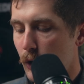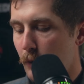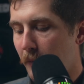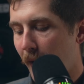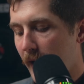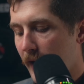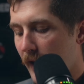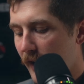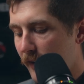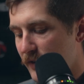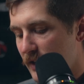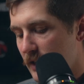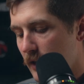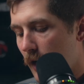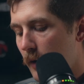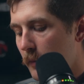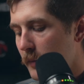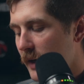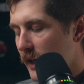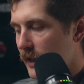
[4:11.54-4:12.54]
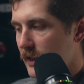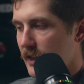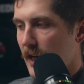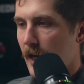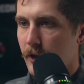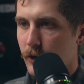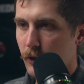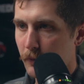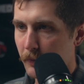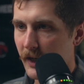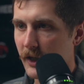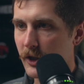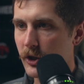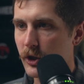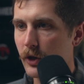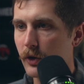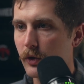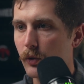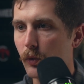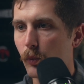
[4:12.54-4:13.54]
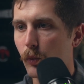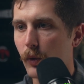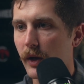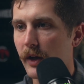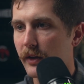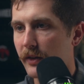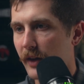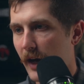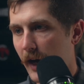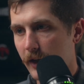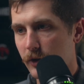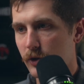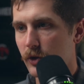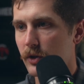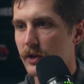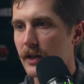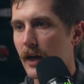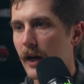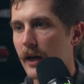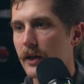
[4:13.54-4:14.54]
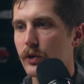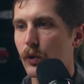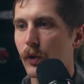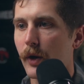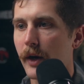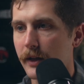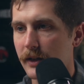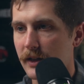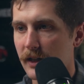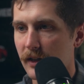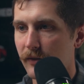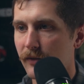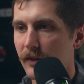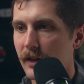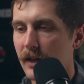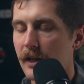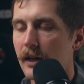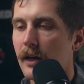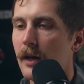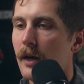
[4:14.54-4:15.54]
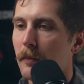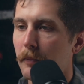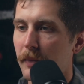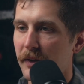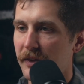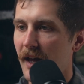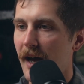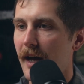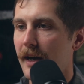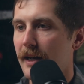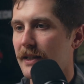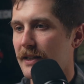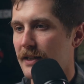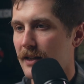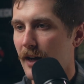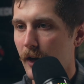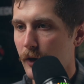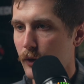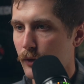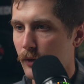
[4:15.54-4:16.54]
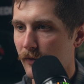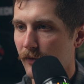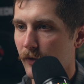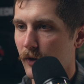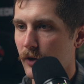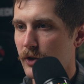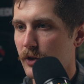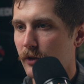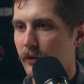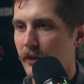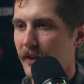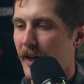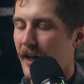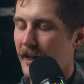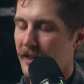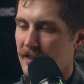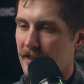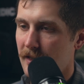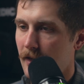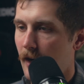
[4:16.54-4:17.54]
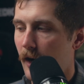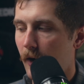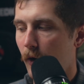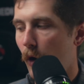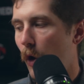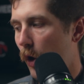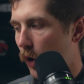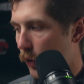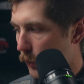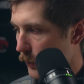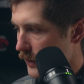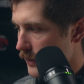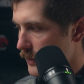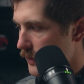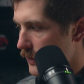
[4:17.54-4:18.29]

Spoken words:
You might have some exacerbation with exercise or activity, but that is not universal and that is not always